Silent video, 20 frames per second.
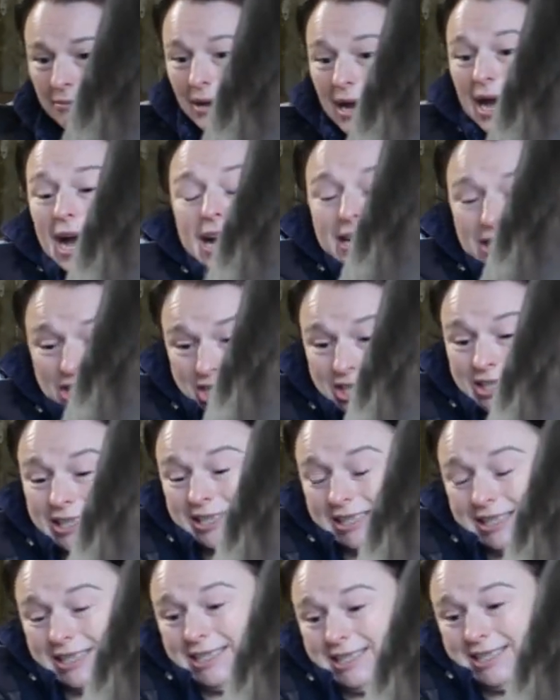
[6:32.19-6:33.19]
But
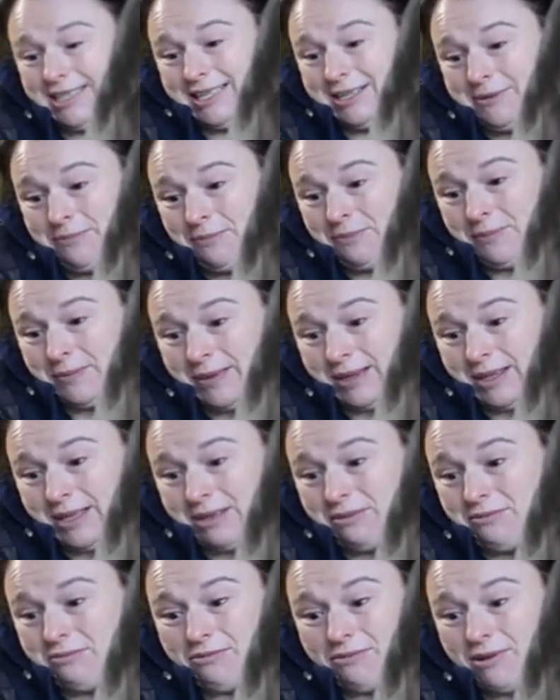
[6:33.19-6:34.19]
actually,
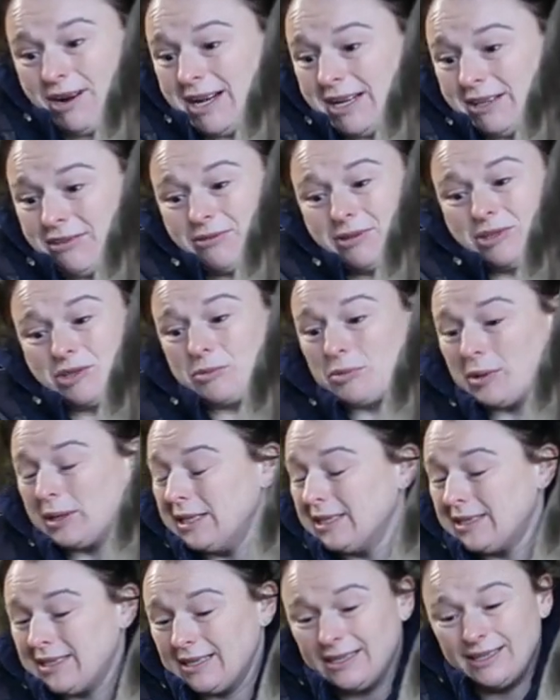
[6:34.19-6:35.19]
right through to
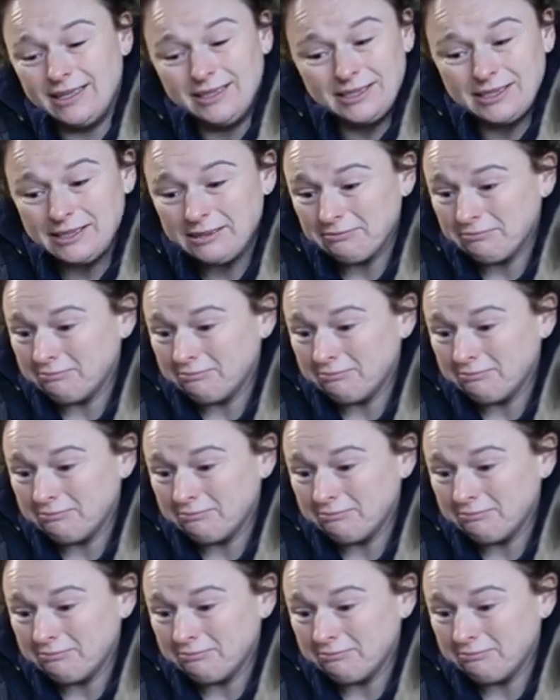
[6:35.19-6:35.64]
PZS,